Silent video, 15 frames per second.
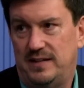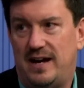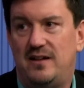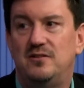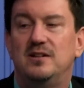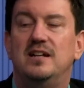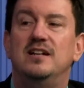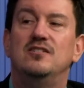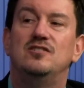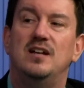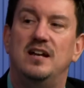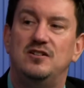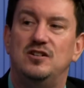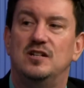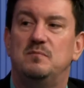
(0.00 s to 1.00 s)
Now they're getting
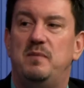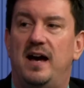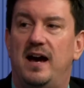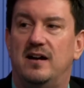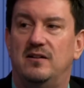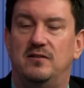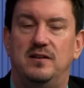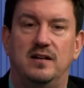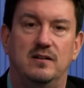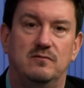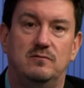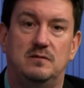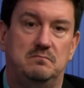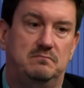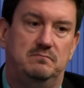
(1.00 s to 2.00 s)
Sanchez back and they're
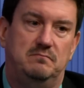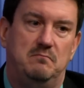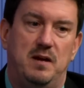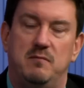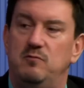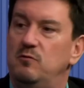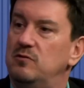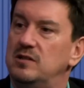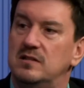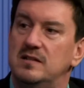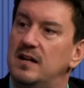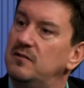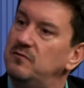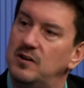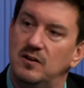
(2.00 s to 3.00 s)
thinking, well, Maybe we're just
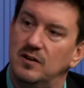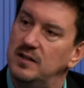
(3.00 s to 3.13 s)
not a very